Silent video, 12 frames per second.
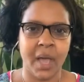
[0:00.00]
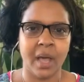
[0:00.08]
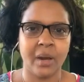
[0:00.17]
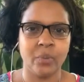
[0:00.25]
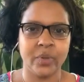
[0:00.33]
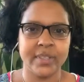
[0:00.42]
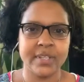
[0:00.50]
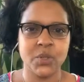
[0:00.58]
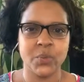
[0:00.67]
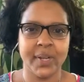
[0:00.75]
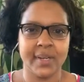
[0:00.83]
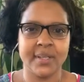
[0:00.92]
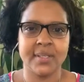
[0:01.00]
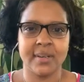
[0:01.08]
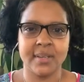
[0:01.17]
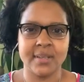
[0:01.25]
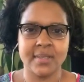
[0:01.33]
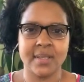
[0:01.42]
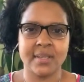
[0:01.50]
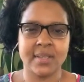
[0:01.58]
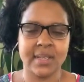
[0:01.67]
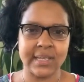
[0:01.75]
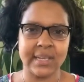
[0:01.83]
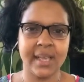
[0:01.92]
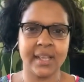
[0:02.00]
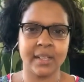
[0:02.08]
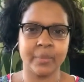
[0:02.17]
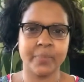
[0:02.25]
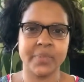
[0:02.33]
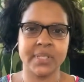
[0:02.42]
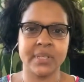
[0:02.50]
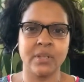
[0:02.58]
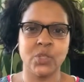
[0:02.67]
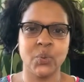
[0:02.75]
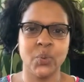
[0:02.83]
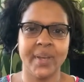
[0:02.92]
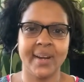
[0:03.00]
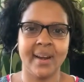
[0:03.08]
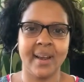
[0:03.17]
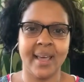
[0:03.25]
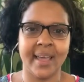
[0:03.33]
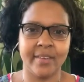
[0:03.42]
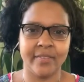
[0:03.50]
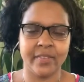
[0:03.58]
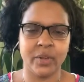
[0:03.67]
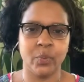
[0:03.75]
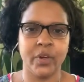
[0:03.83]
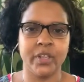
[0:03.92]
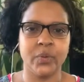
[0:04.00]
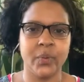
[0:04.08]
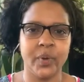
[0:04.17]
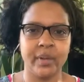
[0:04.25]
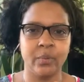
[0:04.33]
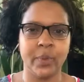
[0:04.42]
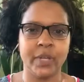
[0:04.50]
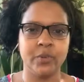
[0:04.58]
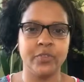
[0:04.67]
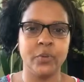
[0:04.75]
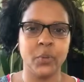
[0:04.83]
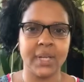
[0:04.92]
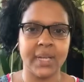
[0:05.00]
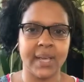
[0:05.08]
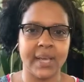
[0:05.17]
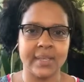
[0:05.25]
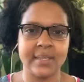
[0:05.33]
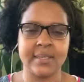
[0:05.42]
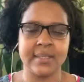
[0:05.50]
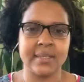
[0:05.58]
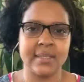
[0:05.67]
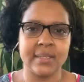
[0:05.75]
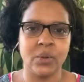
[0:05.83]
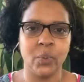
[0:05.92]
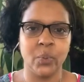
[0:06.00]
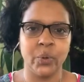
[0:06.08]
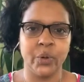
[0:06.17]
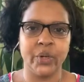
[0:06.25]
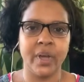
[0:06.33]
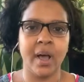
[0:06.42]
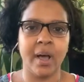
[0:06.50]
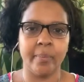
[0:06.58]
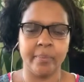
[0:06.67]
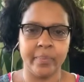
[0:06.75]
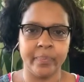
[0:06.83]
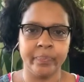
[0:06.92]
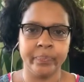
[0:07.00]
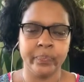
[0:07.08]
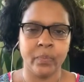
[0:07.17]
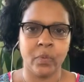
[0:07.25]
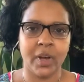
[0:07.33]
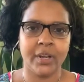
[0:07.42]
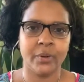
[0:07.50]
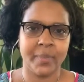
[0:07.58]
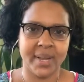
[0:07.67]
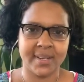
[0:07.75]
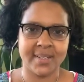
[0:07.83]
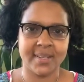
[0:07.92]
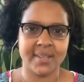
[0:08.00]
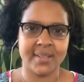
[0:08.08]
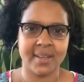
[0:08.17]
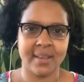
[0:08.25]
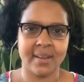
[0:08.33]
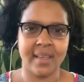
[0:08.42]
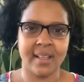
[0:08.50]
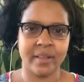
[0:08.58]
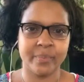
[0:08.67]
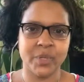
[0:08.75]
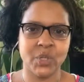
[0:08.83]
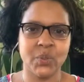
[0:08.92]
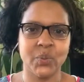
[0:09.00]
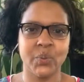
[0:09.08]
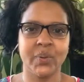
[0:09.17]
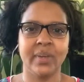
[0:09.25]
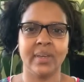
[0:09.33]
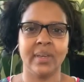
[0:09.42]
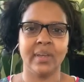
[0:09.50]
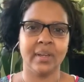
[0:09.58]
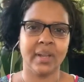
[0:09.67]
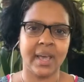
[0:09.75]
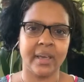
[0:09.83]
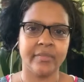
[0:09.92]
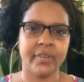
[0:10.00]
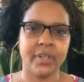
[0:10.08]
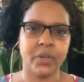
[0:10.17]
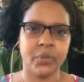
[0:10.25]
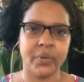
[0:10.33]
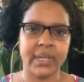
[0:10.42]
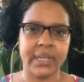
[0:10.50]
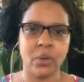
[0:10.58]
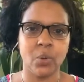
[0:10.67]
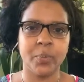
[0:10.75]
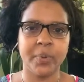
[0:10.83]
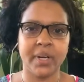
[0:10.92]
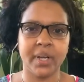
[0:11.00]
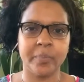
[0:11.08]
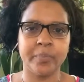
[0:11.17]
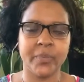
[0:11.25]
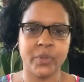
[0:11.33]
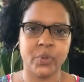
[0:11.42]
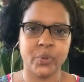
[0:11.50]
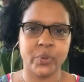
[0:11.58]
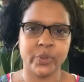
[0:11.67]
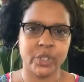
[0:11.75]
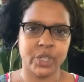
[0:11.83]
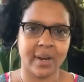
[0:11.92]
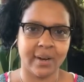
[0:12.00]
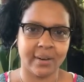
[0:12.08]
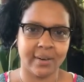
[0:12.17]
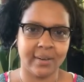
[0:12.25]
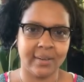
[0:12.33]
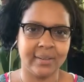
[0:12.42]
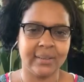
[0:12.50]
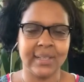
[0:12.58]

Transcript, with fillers: And what this really does is it helps to enliven when you when you vocalize this word hum while you're meditating. It helps to enliven and really open up the throat chakra.